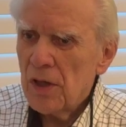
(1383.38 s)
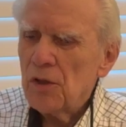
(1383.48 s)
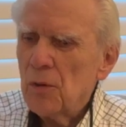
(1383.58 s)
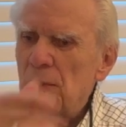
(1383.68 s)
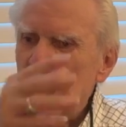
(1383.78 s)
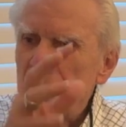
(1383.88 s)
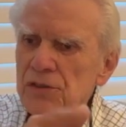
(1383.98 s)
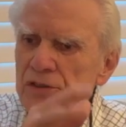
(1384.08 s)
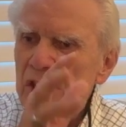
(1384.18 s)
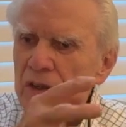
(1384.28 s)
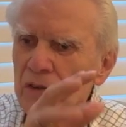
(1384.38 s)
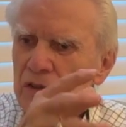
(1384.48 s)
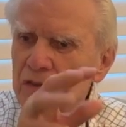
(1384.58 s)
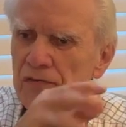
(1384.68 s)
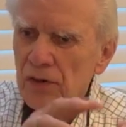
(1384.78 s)
The men sing
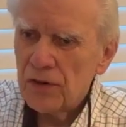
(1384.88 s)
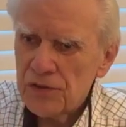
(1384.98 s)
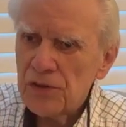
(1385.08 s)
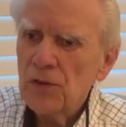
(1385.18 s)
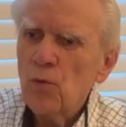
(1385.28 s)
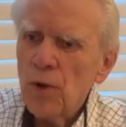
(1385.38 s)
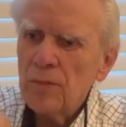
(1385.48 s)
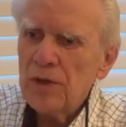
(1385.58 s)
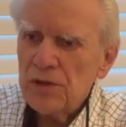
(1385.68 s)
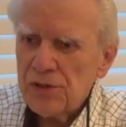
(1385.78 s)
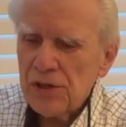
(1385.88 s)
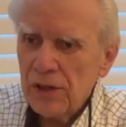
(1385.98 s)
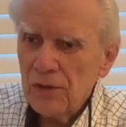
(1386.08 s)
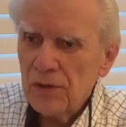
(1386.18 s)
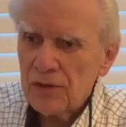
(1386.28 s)
this verse, and the women
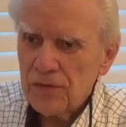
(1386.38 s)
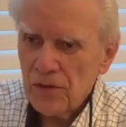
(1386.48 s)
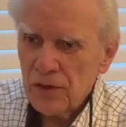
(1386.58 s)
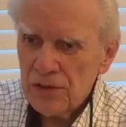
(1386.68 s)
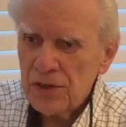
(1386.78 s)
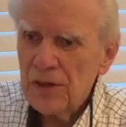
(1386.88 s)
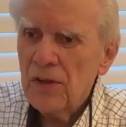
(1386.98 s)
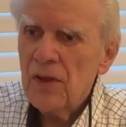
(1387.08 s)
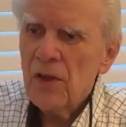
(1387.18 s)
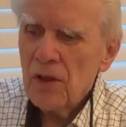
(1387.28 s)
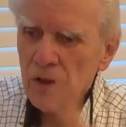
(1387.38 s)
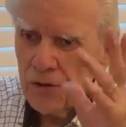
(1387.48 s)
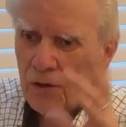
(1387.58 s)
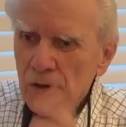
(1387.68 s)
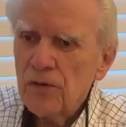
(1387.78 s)
sing this verse, and the
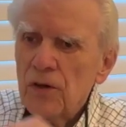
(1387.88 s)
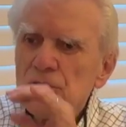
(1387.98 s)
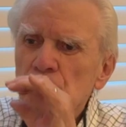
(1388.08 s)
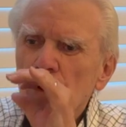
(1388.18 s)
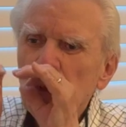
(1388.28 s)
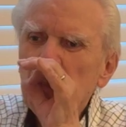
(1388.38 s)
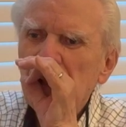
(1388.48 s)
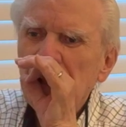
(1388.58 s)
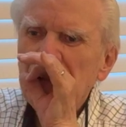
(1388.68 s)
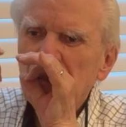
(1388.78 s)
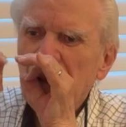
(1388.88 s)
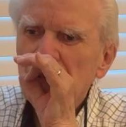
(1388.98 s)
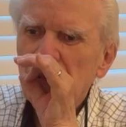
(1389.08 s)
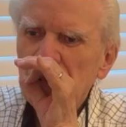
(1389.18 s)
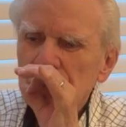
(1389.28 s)
third verse will be played by
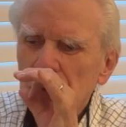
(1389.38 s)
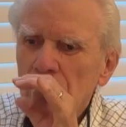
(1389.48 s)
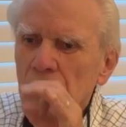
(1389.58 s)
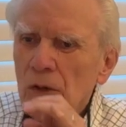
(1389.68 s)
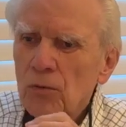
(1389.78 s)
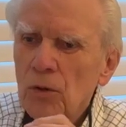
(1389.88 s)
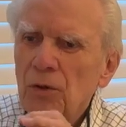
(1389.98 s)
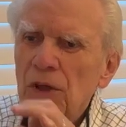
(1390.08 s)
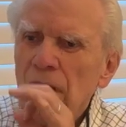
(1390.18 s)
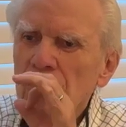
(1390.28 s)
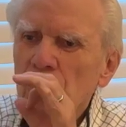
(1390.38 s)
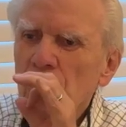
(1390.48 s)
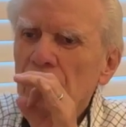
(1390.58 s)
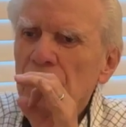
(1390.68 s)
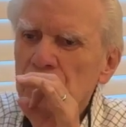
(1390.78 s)
Mr. Rodeheaver
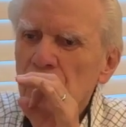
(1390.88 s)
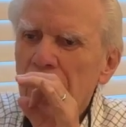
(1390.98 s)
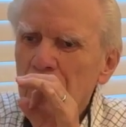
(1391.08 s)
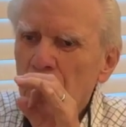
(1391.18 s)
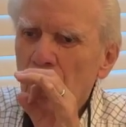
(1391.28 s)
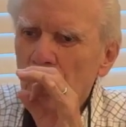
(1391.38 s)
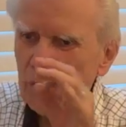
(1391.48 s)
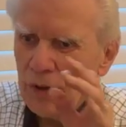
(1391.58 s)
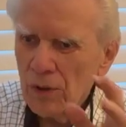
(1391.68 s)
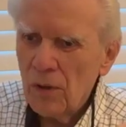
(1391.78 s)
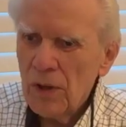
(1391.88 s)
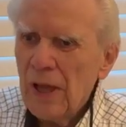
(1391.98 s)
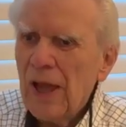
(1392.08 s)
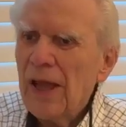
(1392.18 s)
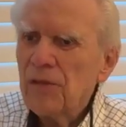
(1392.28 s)
on the trombone, you know.
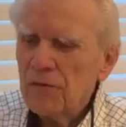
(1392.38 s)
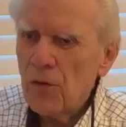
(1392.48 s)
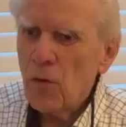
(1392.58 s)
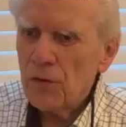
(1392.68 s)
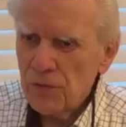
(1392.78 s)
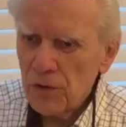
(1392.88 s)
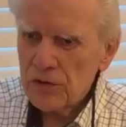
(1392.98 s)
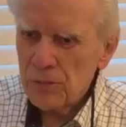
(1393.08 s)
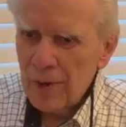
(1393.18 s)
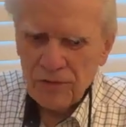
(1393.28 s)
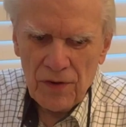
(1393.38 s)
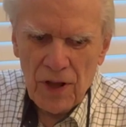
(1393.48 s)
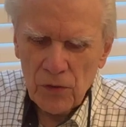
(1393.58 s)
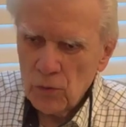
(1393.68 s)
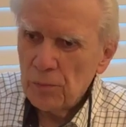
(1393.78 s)
And the fourth verse, my
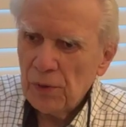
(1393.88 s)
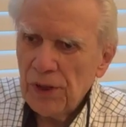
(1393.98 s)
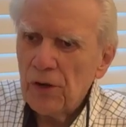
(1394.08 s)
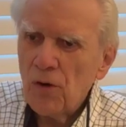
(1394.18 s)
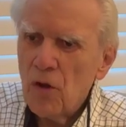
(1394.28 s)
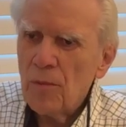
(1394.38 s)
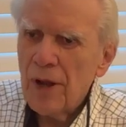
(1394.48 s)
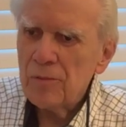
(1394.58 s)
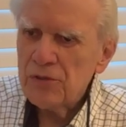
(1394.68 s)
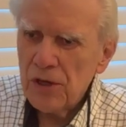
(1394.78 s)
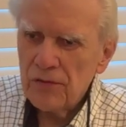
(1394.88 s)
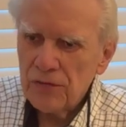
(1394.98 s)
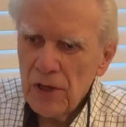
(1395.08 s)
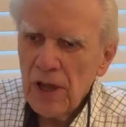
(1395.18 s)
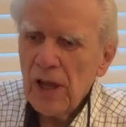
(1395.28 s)
father would play it all by himself,
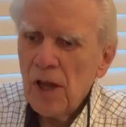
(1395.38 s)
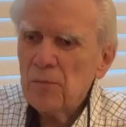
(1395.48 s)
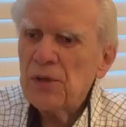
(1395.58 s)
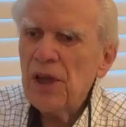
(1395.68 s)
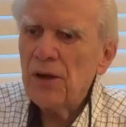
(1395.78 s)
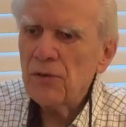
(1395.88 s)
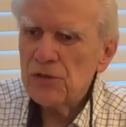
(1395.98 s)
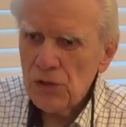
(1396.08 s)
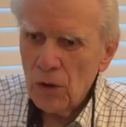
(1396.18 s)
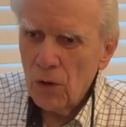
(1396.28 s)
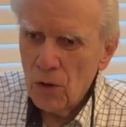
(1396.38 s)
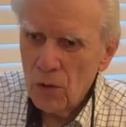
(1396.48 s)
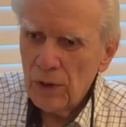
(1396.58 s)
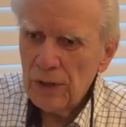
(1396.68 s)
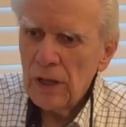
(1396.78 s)
a piano
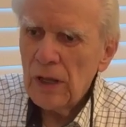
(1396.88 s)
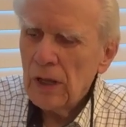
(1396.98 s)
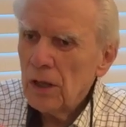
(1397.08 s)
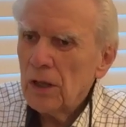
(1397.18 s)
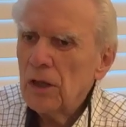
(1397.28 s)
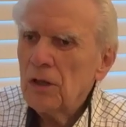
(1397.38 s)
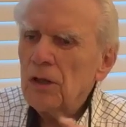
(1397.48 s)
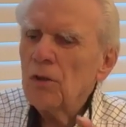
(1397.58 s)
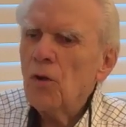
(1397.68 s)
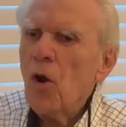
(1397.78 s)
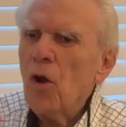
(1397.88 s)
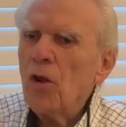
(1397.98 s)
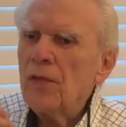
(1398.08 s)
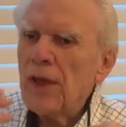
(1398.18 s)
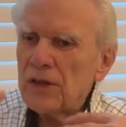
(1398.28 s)
solo, and mm-hmm. all
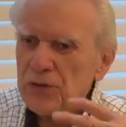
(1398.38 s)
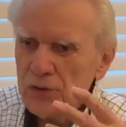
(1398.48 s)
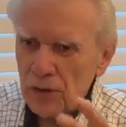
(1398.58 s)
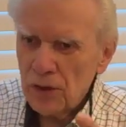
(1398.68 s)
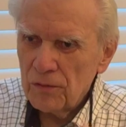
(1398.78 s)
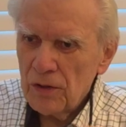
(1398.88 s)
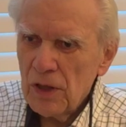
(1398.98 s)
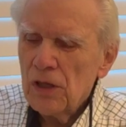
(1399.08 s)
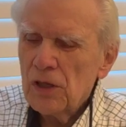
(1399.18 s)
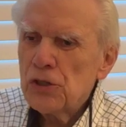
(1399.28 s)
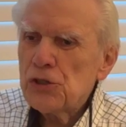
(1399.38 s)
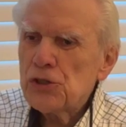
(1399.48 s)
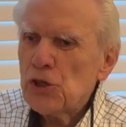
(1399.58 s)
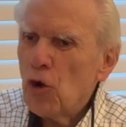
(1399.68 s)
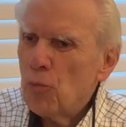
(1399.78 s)
of that sort of
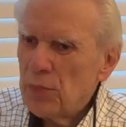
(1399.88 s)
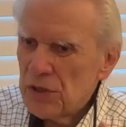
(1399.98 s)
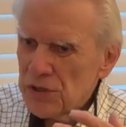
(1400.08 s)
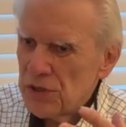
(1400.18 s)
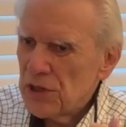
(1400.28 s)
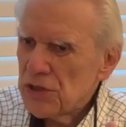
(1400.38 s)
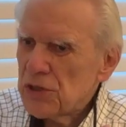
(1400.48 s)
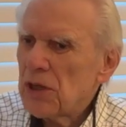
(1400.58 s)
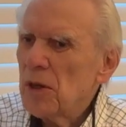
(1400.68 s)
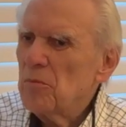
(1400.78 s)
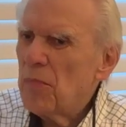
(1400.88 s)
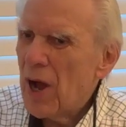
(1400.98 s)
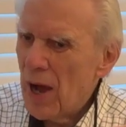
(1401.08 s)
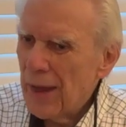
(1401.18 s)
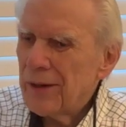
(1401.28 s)
show business
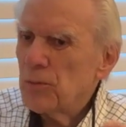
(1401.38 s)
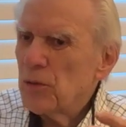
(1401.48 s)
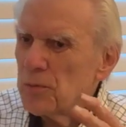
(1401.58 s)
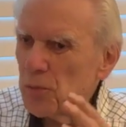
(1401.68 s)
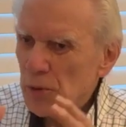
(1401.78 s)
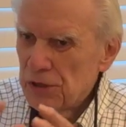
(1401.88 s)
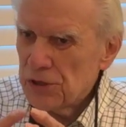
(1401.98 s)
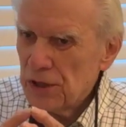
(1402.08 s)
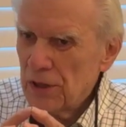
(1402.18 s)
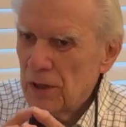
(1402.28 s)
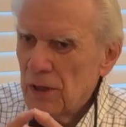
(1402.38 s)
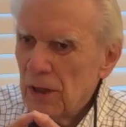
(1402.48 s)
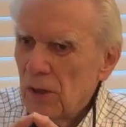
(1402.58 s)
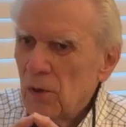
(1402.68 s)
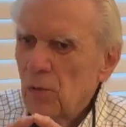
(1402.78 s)
combined with preaching
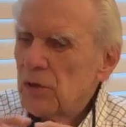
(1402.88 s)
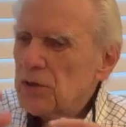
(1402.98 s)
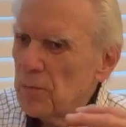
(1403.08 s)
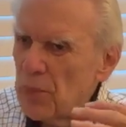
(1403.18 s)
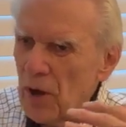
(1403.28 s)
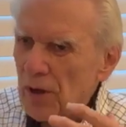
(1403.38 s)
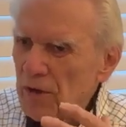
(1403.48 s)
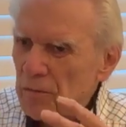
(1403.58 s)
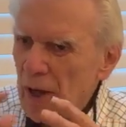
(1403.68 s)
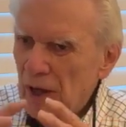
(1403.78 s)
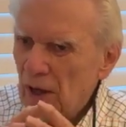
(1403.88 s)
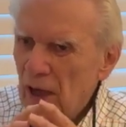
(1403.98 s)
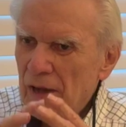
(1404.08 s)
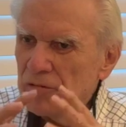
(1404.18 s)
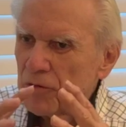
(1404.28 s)
was a part of my
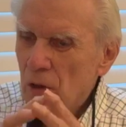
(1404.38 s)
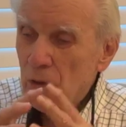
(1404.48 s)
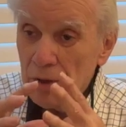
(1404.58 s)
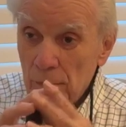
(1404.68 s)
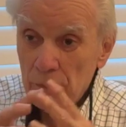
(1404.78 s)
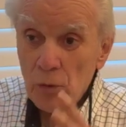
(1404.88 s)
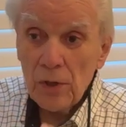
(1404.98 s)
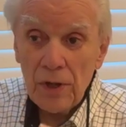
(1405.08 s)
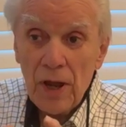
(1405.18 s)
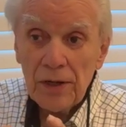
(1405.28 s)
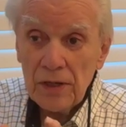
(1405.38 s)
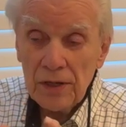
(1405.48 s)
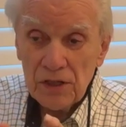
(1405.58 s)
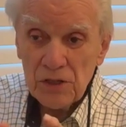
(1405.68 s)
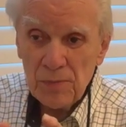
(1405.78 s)
life growing up, though I mm-hmm. didn't
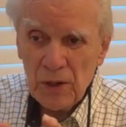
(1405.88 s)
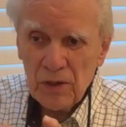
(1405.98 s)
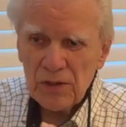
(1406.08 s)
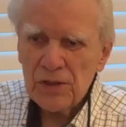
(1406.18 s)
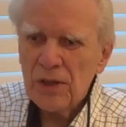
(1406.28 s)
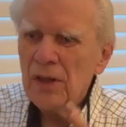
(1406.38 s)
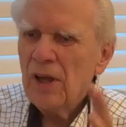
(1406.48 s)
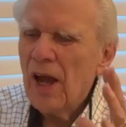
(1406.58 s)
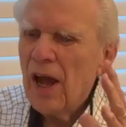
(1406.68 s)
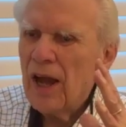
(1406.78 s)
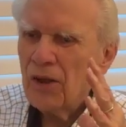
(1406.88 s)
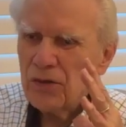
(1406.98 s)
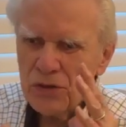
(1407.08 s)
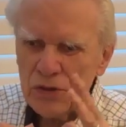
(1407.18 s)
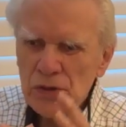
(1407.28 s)
experience it I
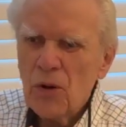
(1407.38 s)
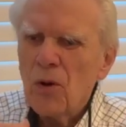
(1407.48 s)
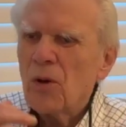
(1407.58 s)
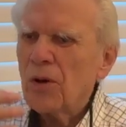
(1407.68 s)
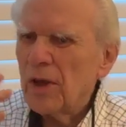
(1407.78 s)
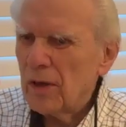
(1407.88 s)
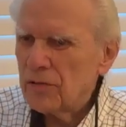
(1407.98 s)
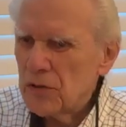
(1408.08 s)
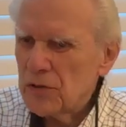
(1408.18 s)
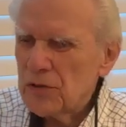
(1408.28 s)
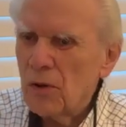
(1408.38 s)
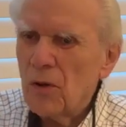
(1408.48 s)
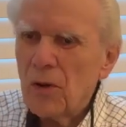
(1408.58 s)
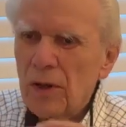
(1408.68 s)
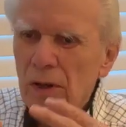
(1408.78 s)
heard story after
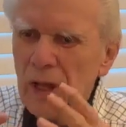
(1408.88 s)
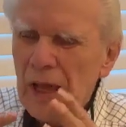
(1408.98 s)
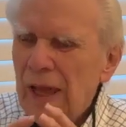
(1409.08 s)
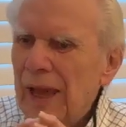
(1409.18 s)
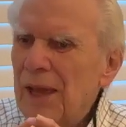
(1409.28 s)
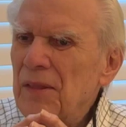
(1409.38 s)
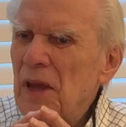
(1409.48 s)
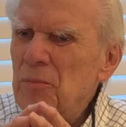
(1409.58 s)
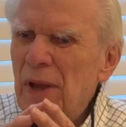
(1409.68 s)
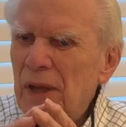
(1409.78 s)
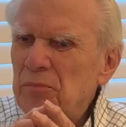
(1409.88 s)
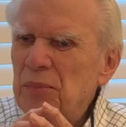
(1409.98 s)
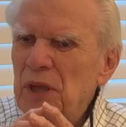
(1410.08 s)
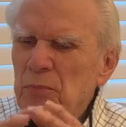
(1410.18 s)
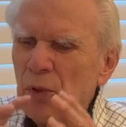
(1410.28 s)
story. Yeah. And they met
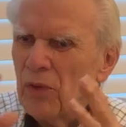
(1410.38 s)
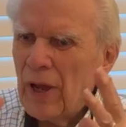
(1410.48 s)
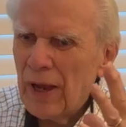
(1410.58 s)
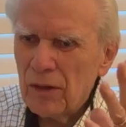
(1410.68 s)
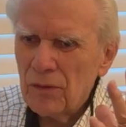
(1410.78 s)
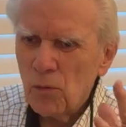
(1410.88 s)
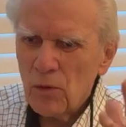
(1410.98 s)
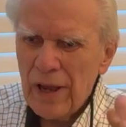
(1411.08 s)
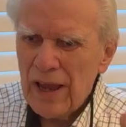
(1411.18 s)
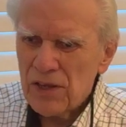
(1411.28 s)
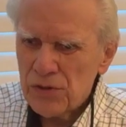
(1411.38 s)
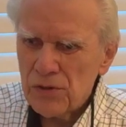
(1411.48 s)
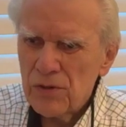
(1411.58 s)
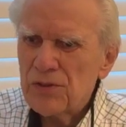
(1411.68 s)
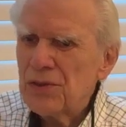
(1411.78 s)
people like the
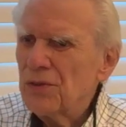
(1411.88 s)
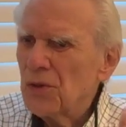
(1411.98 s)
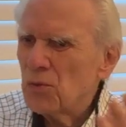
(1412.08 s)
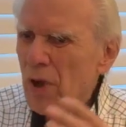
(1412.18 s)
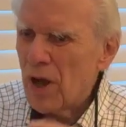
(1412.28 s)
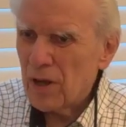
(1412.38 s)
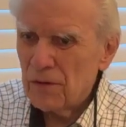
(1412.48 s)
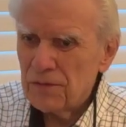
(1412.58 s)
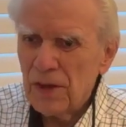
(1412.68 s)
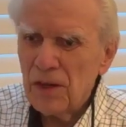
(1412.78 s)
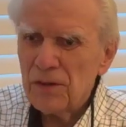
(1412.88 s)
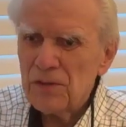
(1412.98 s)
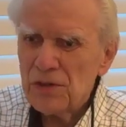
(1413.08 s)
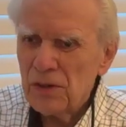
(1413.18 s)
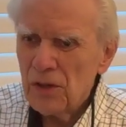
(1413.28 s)
Astors and the
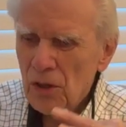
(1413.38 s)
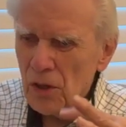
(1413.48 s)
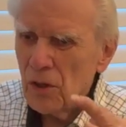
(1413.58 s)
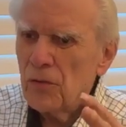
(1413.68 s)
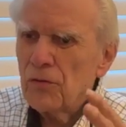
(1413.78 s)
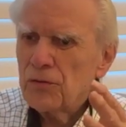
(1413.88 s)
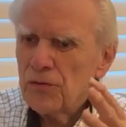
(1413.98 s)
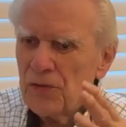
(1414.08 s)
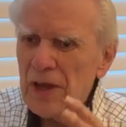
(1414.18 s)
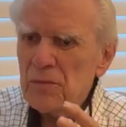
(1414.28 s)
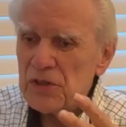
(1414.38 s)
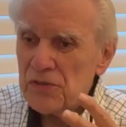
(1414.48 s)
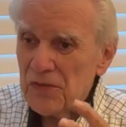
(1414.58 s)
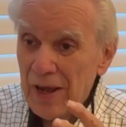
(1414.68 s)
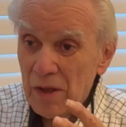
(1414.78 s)
Rockefellers and those famous
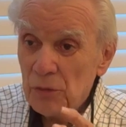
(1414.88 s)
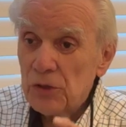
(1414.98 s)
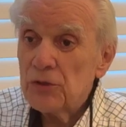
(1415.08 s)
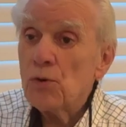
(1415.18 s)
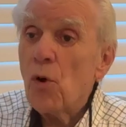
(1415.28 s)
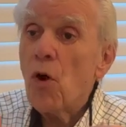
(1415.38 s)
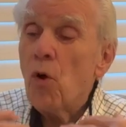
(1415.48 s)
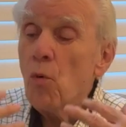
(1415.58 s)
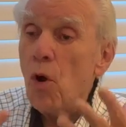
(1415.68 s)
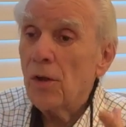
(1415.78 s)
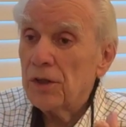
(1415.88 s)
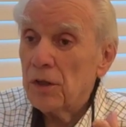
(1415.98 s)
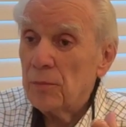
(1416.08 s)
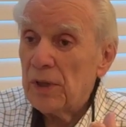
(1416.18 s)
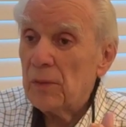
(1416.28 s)
families who all wanted to
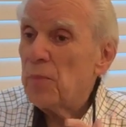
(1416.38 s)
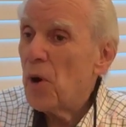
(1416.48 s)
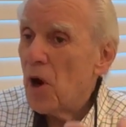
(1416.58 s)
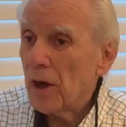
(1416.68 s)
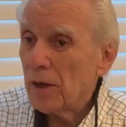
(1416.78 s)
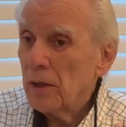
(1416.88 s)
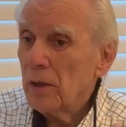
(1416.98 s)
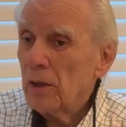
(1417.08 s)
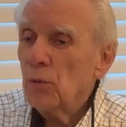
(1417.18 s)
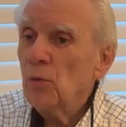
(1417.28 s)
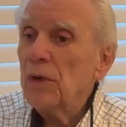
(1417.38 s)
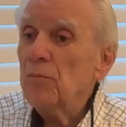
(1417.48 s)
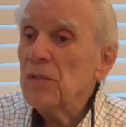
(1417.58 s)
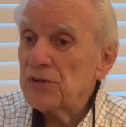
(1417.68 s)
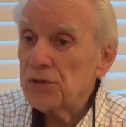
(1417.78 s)
be a part when
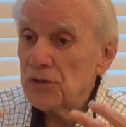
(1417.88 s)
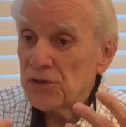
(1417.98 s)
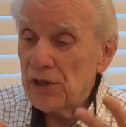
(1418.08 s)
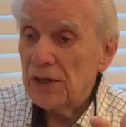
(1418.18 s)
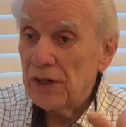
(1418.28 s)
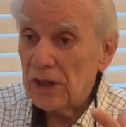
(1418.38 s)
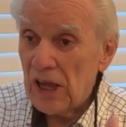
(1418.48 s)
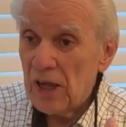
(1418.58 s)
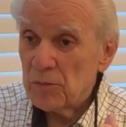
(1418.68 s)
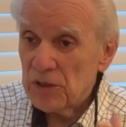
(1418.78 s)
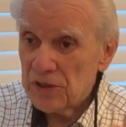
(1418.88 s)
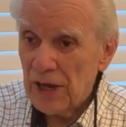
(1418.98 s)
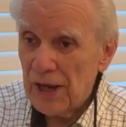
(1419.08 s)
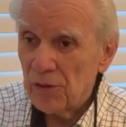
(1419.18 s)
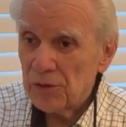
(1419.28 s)
Mr. Sunday came to
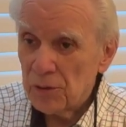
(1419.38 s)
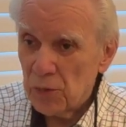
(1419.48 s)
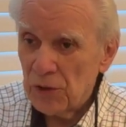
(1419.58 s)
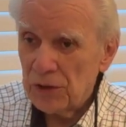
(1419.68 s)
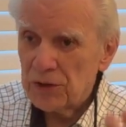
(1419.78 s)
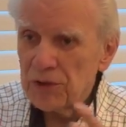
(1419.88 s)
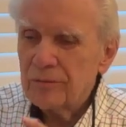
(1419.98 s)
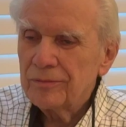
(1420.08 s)
town to preach.